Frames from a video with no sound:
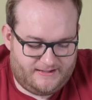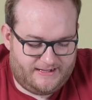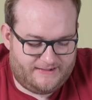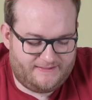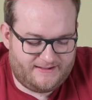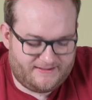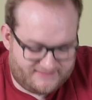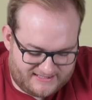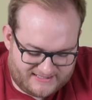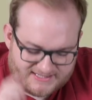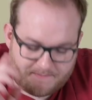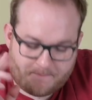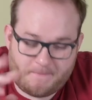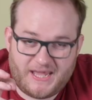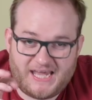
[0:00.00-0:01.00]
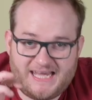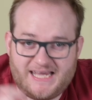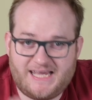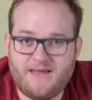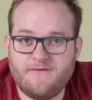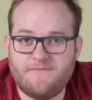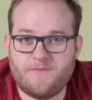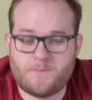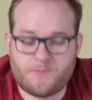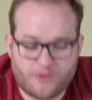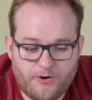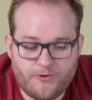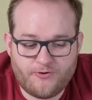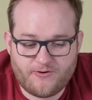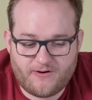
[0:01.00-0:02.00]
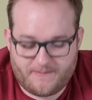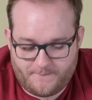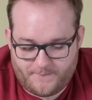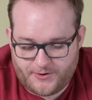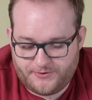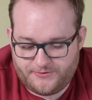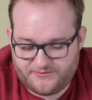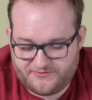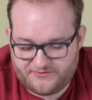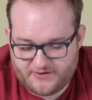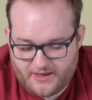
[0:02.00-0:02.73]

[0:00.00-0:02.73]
In this, it's P for program mode.